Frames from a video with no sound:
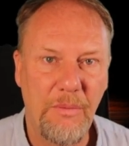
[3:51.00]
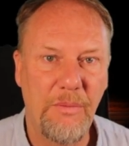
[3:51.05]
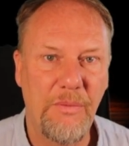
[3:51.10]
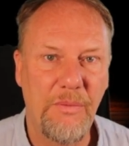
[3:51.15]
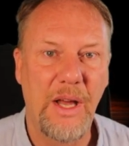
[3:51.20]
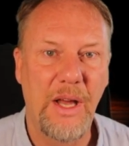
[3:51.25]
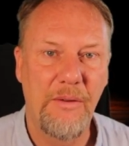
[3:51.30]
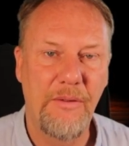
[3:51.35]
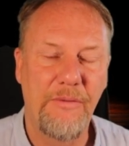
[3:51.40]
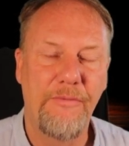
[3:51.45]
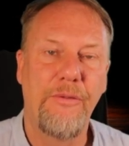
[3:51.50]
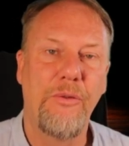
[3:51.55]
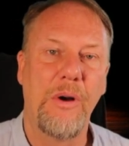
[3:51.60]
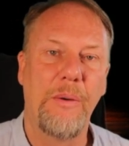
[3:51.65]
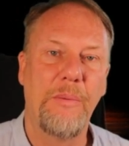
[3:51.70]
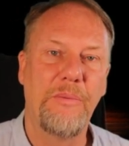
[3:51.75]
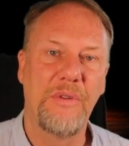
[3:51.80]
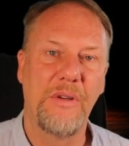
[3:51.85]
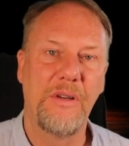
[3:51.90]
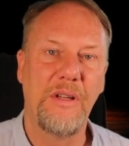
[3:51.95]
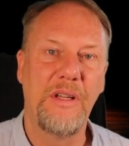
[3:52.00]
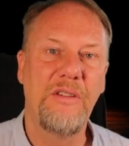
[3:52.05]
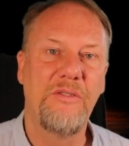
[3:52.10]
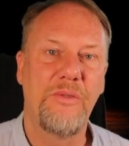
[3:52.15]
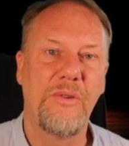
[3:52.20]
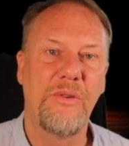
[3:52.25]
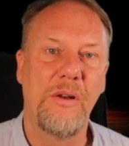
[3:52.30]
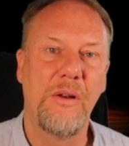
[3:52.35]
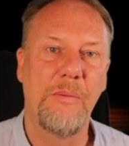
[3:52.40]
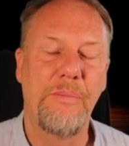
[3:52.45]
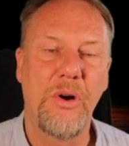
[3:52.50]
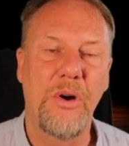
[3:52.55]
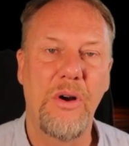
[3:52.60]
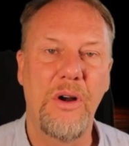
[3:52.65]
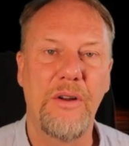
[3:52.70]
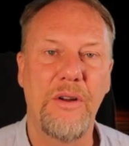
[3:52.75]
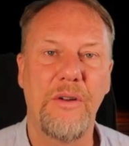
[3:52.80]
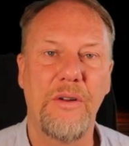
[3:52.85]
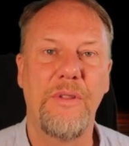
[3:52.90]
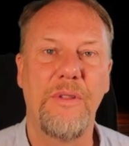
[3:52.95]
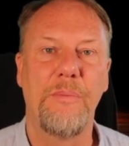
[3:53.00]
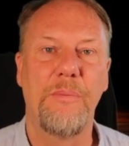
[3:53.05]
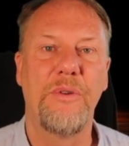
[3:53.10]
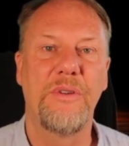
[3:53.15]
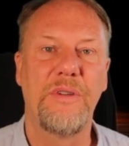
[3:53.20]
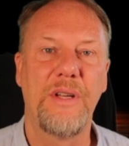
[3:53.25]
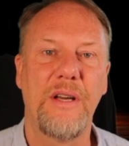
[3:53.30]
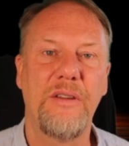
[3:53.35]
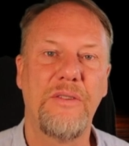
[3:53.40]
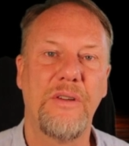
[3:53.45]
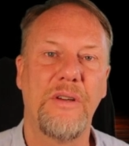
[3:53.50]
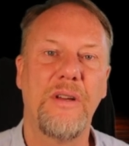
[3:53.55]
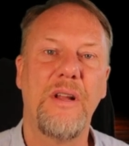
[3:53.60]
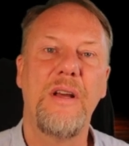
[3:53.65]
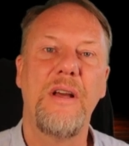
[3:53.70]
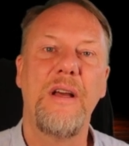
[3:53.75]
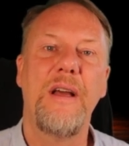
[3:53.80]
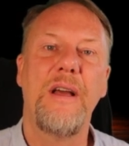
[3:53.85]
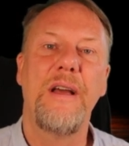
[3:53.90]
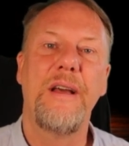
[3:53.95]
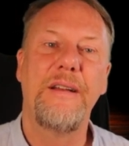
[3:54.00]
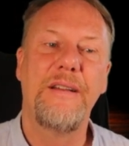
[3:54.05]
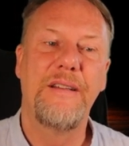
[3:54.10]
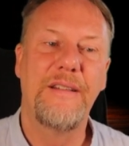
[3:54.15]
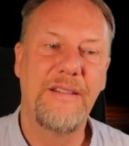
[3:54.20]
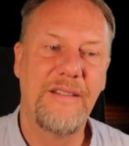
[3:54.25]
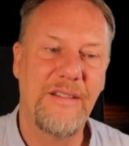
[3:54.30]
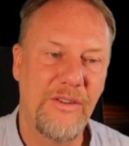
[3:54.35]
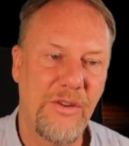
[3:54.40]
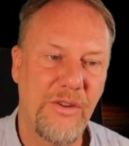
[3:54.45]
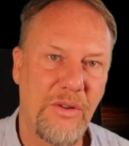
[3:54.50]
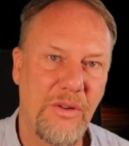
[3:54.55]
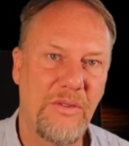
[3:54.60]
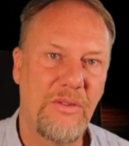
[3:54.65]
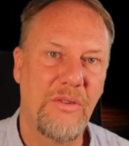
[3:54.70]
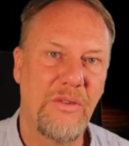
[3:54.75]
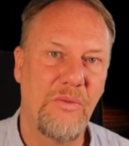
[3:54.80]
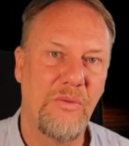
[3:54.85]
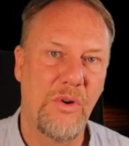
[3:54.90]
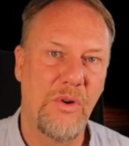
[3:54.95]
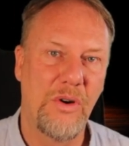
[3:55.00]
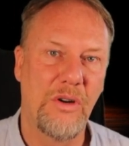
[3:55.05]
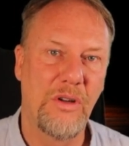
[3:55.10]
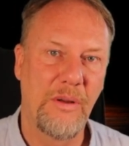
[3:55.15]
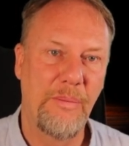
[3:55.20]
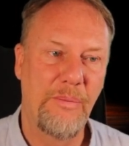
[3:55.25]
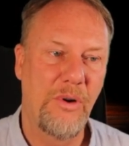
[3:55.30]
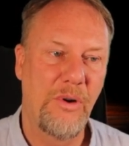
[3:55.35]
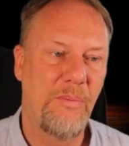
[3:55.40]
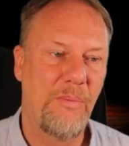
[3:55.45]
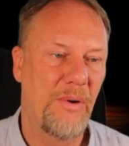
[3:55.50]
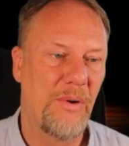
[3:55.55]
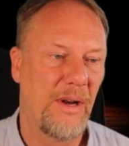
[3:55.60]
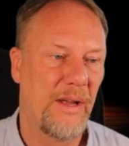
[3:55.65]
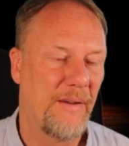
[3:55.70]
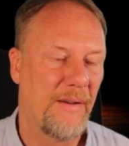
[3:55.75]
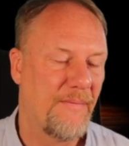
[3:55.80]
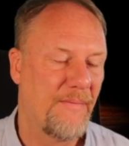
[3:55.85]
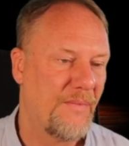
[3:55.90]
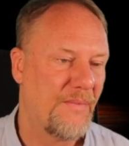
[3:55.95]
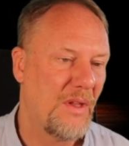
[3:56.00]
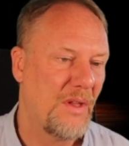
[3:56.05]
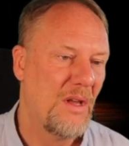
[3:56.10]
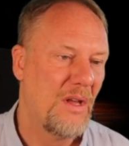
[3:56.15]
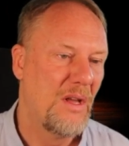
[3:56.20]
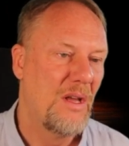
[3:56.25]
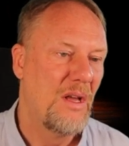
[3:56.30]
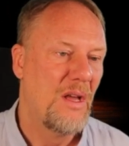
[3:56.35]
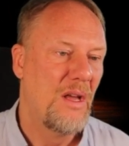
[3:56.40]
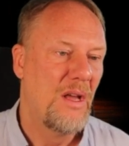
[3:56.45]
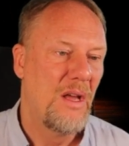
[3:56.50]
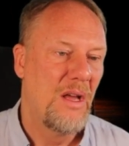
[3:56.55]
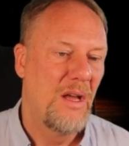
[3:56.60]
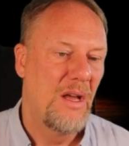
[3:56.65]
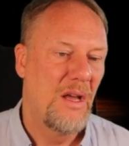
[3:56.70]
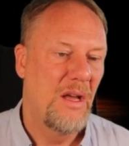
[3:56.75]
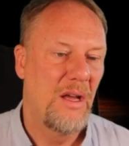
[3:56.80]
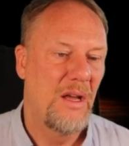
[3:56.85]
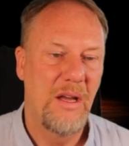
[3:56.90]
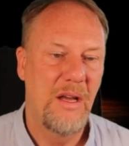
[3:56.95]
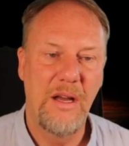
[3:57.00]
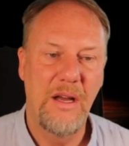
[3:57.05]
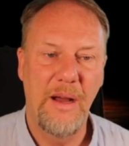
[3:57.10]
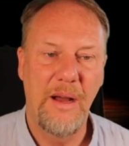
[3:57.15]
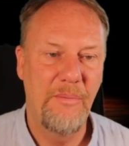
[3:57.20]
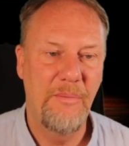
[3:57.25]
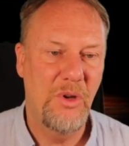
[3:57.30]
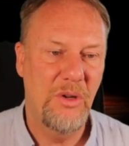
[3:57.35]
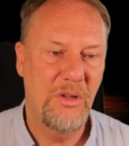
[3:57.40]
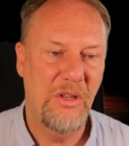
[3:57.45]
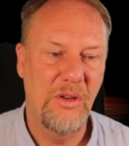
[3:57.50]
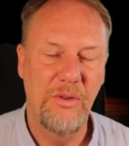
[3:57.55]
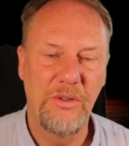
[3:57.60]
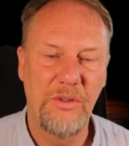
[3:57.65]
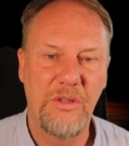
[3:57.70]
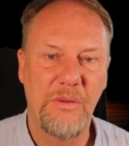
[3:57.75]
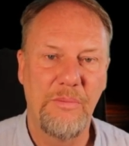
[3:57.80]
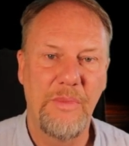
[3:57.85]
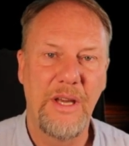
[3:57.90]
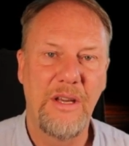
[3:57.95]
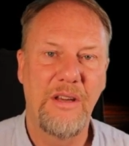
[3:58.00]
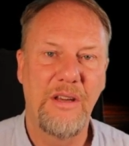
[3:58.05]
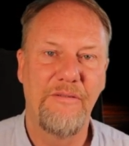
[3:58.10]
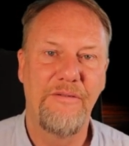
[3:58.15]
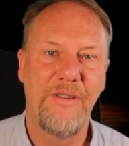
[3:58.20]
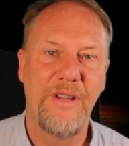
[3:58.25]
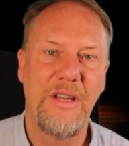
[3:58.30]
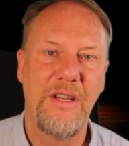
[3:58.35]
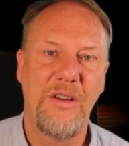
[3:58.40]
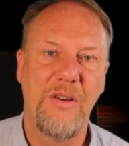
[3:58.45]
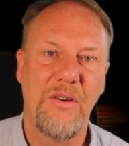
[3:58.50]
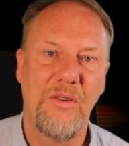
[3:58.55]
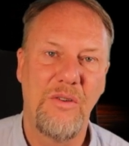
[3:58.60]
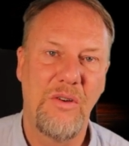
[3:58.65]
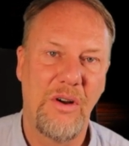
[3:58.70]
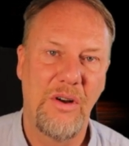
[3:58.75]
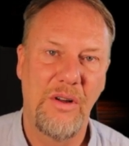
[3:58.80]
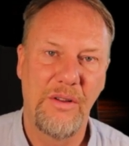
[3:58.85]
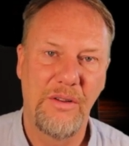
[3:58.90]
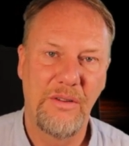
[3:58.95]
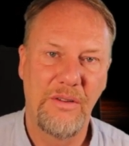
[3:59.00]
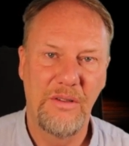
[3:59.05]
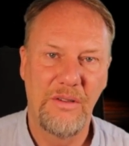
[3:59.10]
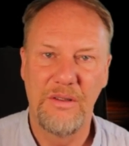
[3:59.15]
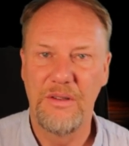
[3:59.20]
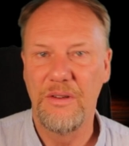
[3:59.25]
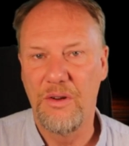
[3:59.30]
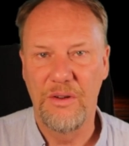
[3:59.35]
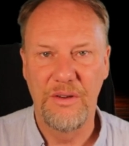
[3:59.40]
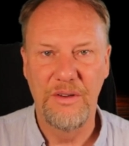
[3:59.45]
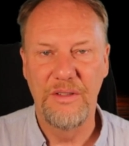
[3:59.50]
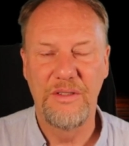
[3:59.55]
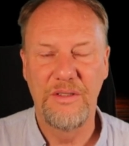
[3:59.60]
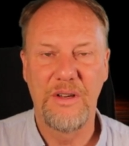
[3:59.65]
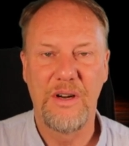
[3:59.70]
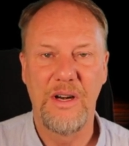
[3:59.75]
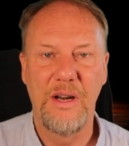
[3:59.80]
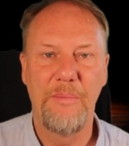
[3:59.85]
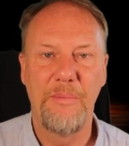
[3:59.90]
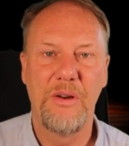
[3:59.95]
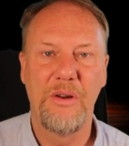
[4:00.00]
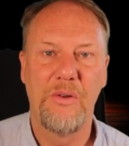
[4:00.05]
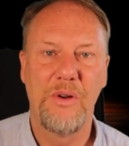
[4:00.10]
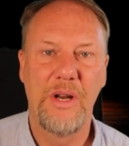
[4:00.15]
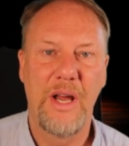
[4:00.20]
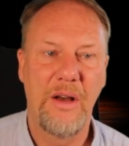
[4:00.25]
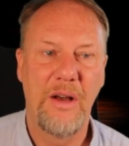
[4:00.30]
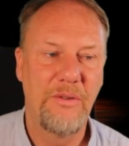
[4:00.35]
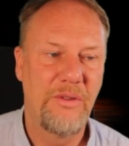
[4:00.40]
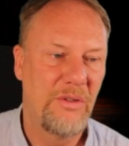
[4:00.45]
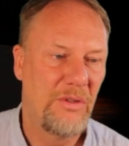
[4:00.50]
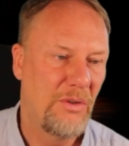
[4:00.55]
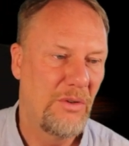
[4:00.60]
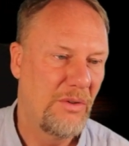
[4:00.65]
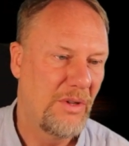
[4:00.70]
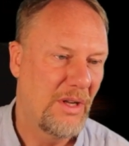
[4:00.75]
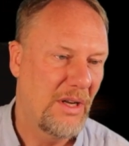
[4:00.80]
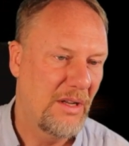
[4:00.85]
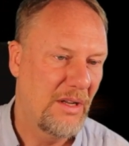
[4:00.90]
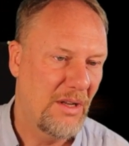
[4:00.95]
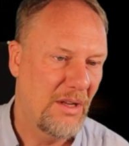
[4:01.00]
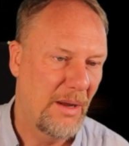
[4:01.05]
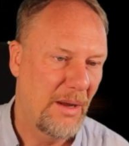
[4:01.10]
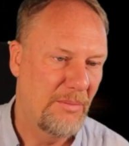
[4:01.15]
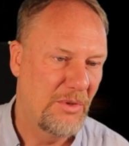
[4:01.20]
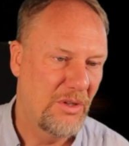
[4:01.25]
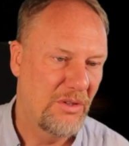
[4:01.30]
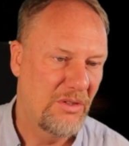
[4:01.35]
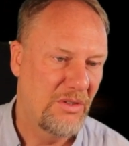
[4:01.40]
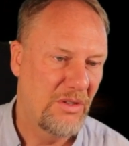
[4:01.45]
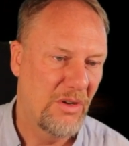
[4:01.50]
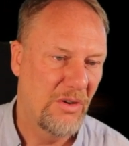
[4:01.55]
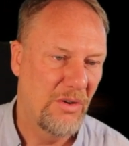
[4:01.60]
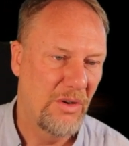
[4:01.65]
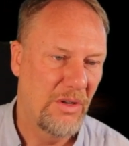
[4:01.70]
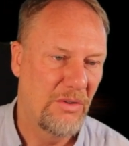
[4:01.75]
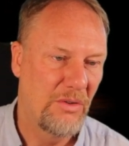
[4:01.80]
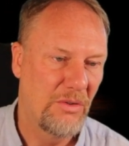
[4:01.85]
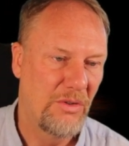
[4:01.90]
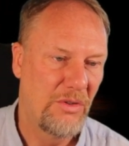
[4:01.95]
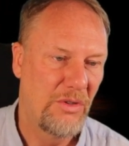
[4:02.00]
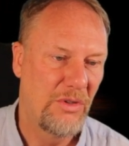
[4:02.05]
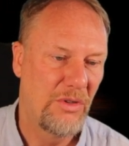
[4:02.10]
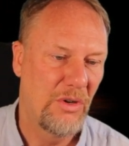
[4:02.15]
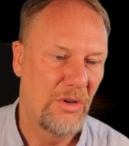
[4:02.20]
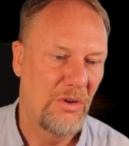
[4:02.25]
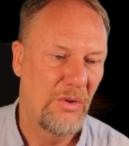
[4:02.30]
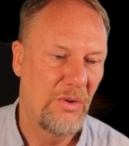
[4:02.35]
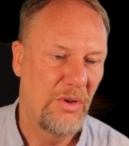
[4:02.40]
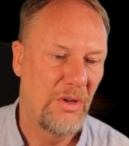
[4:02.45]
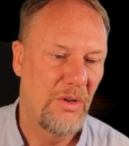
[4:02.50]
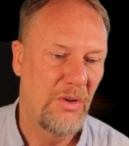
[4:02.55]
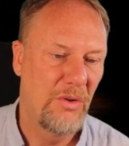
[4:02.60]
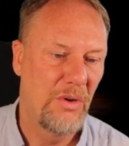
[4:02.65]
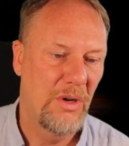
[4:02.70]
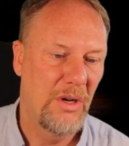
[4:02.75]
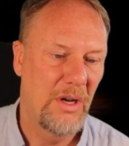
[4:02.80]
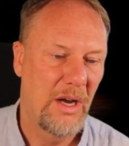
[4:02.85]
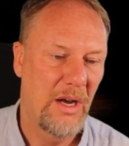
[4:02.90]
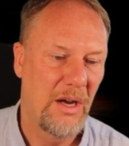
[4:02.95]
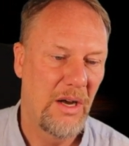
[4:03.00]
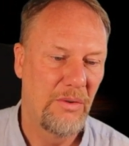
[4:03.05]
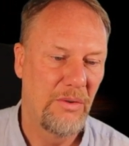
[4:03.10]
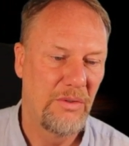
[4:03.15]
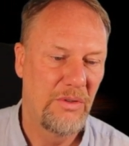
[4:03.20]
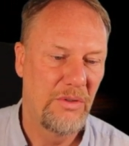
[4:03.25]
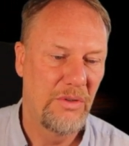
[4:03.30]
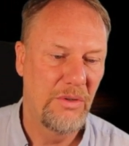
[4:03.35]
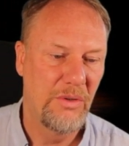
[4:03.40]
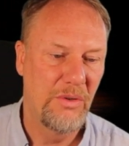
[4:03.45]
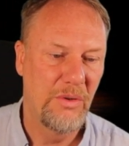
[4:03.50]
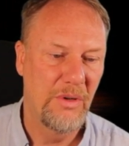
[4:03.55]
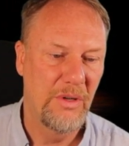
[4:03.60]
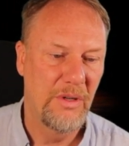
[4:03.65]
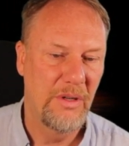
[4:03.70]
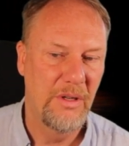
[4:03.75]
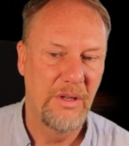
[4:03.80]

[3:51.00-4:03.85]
that forms an integral part of the protection does not work properly. I'm not going to make a video on describing on how to do that. I'm just going to show you how to